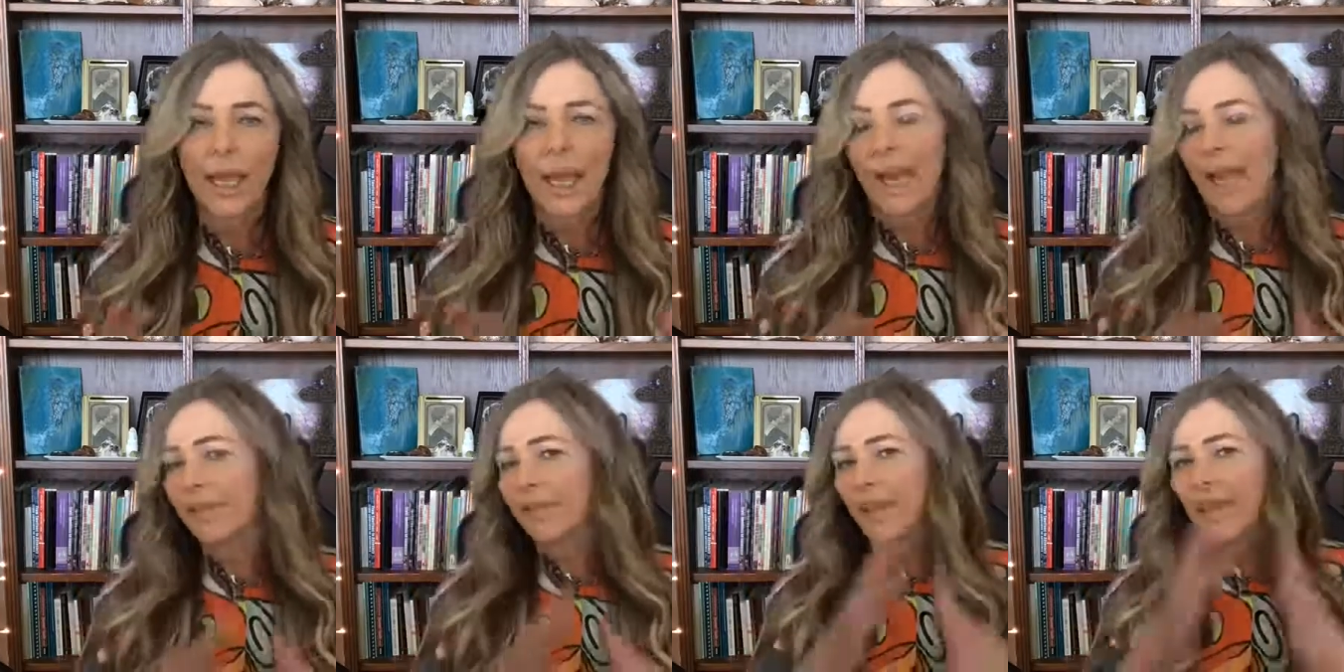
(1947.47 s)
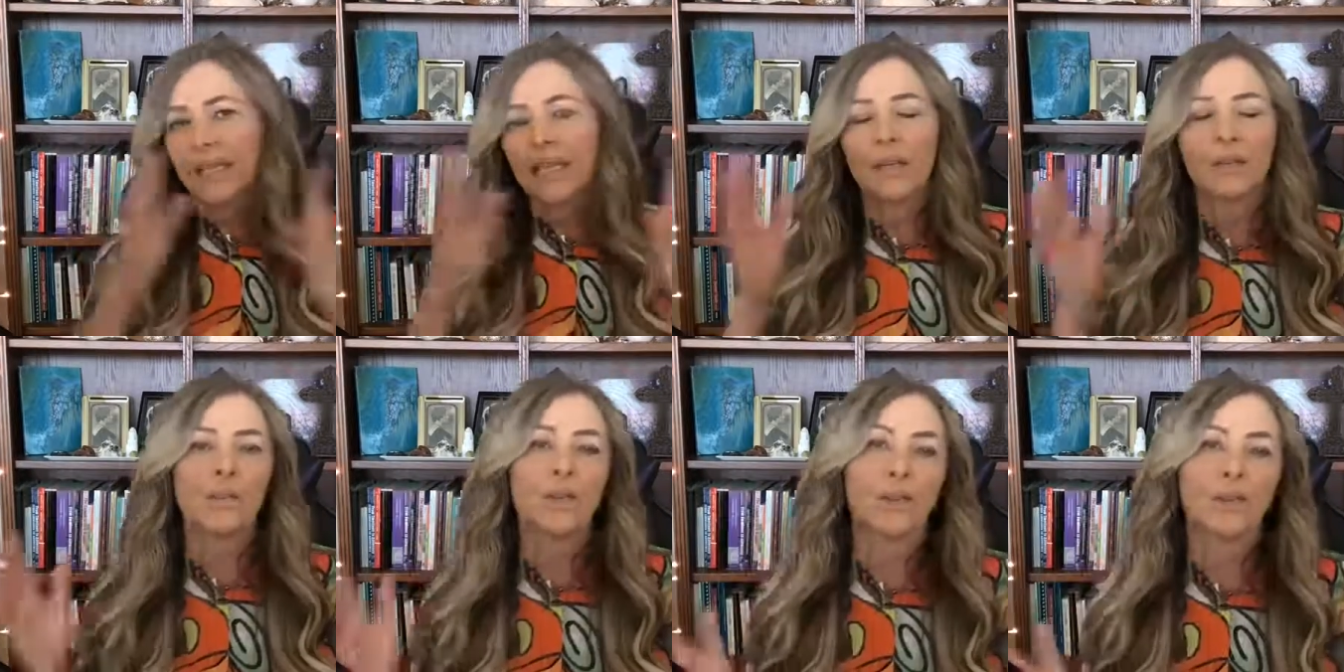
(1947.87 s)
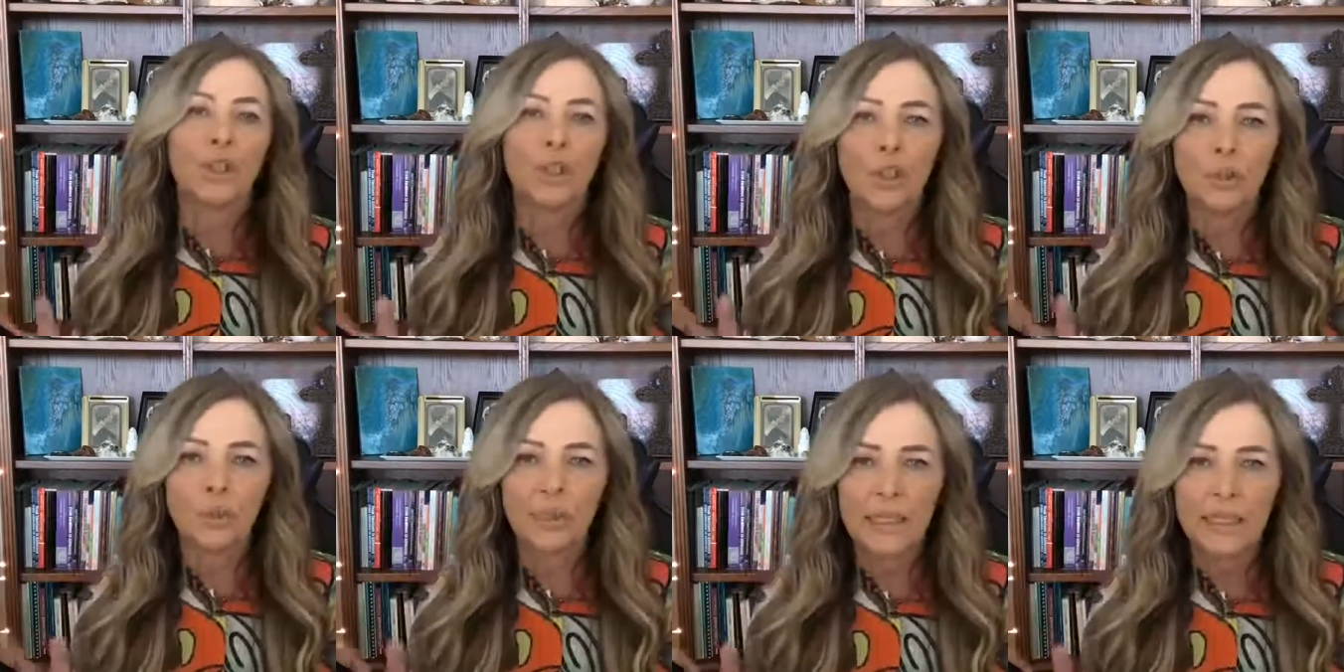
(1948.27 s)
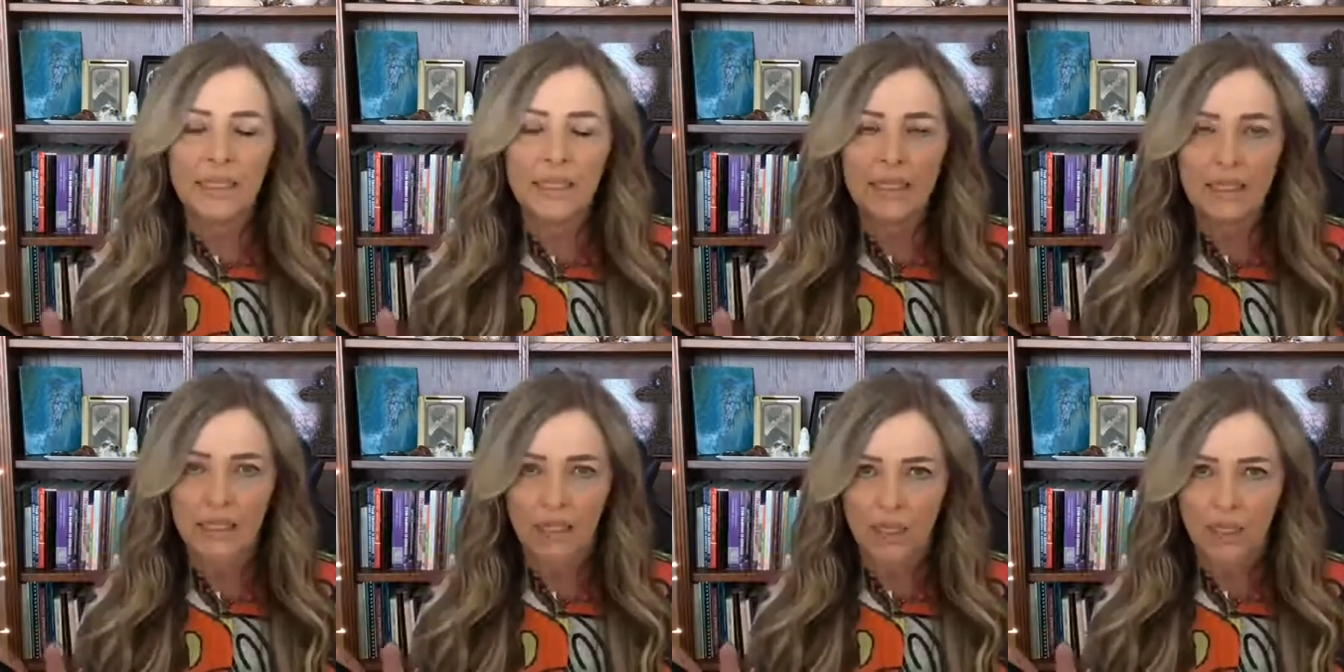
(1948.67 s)
and they give you 2
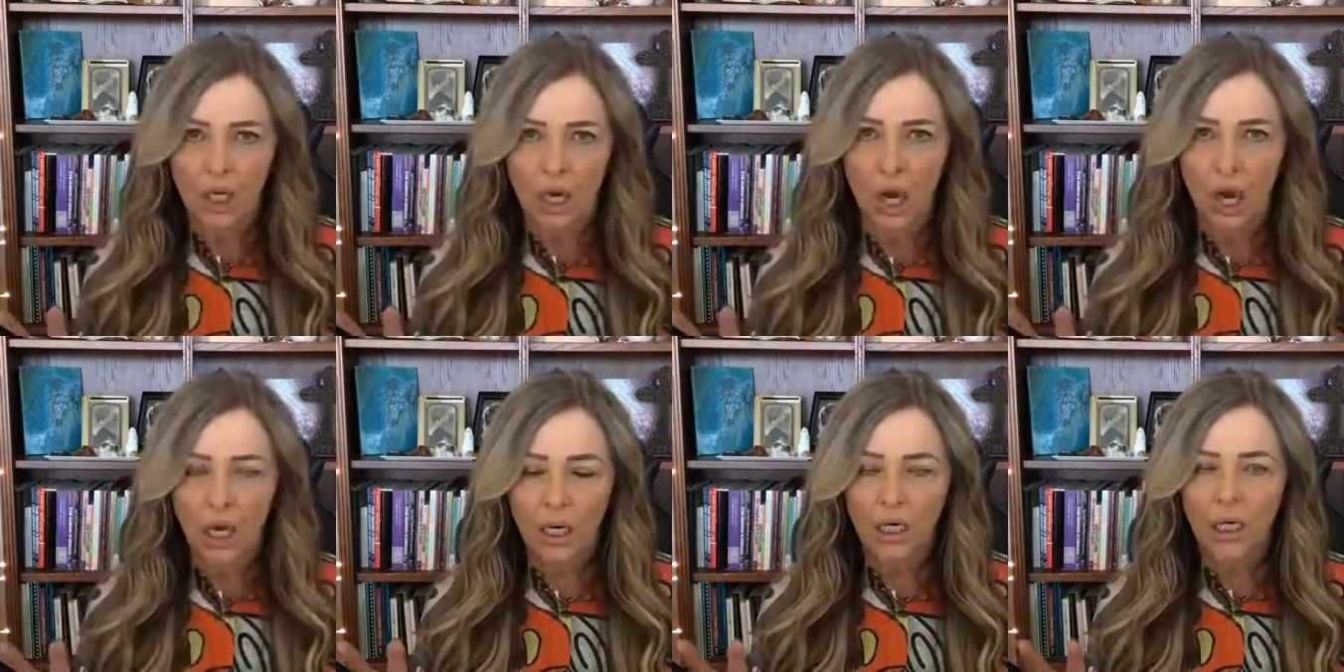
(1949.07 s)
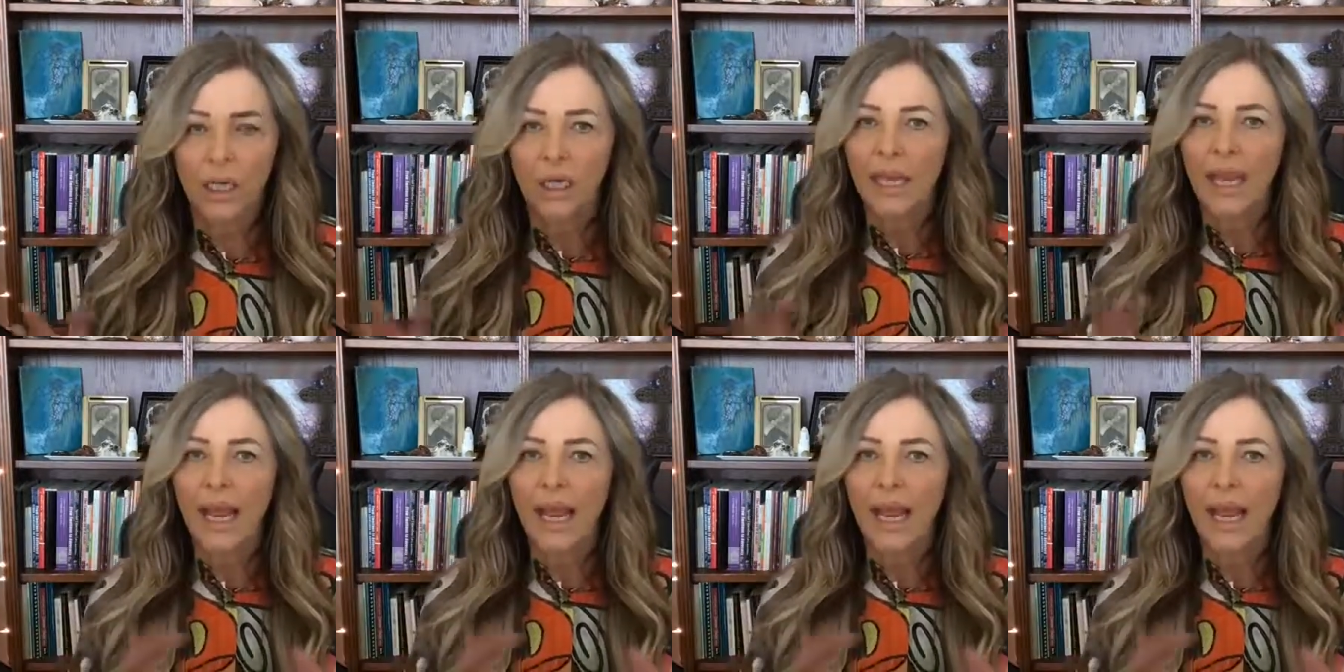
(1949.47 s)
minutes to talk,